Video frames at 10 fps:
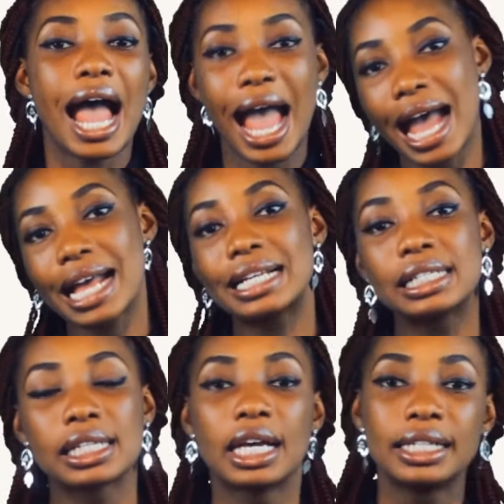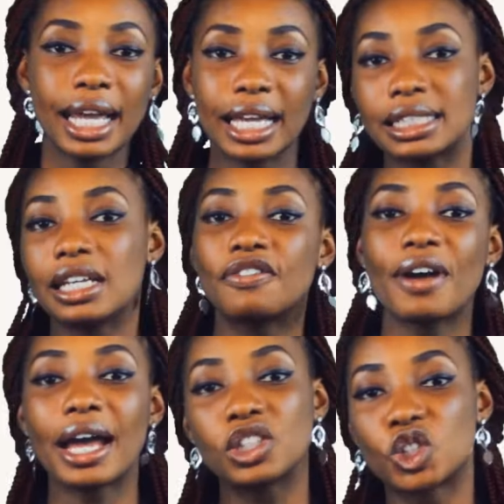has negative
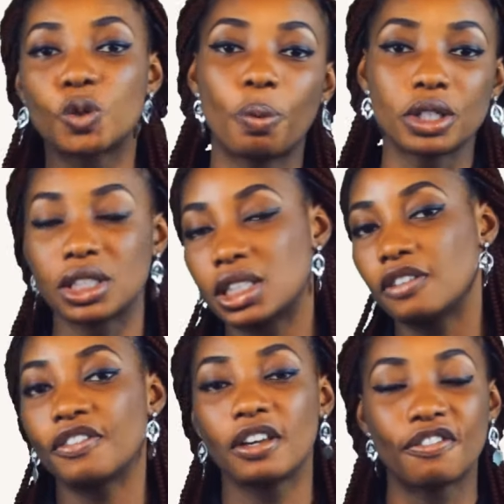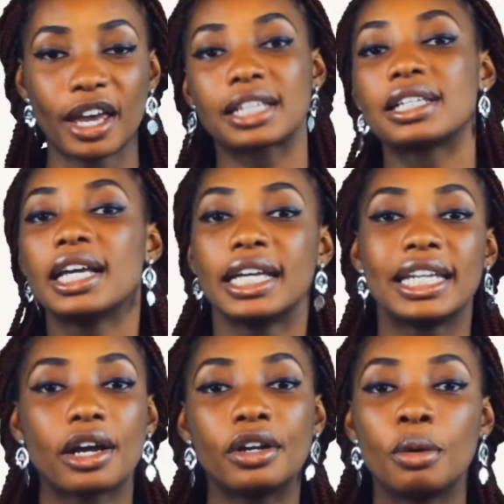and positive effect in
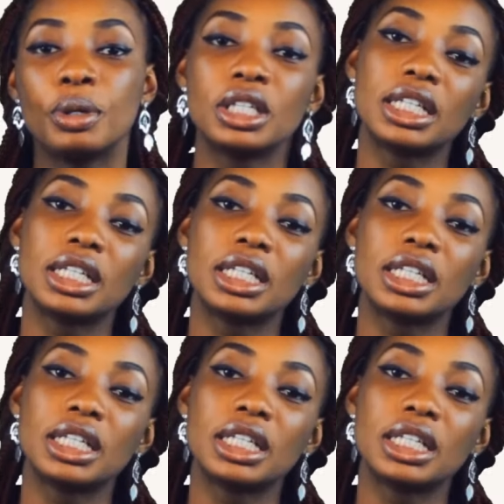the economy.